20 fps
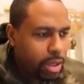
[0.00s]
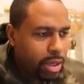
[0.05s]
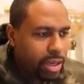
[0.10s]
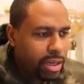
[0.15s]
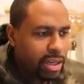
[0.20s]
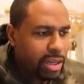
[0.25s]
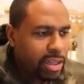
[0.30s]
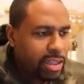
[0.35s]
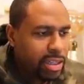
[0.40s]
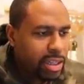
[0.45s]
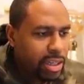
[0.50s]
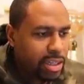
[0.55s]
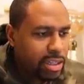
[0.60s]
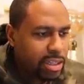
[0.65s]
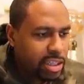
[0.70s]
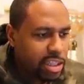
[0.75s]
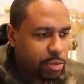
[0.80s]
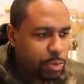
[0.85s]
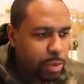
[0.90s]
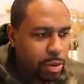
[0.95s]
And the good thing is
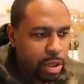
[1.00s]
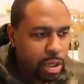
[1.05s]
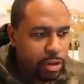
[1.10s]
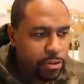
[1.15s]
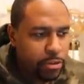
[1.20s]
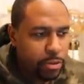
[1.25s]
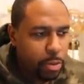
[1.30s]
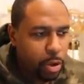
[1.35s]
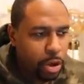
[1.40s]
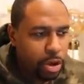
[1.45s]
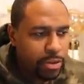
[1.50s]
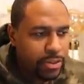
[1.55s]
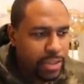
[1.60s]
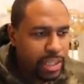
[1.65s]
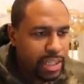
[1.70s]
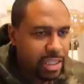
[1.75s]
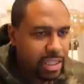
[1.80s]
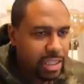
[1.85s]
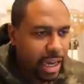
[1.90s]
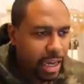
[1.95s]
it's pulling from all of
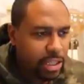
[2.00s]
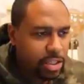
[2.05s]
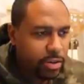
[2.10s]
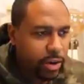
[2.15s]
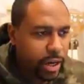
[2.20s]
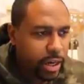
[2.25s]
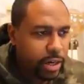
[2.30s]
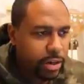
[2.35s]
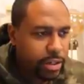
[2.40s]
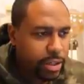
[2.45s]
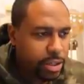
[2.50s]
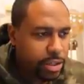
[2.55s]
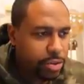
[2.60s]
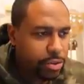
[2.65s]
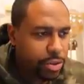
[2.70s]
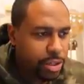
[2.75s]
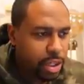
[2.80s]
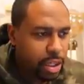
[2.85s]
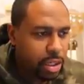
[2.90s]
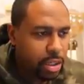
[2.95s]
these sites right here that you
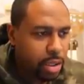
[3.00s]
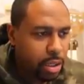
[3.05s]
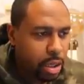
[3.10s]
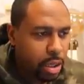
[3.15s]
see.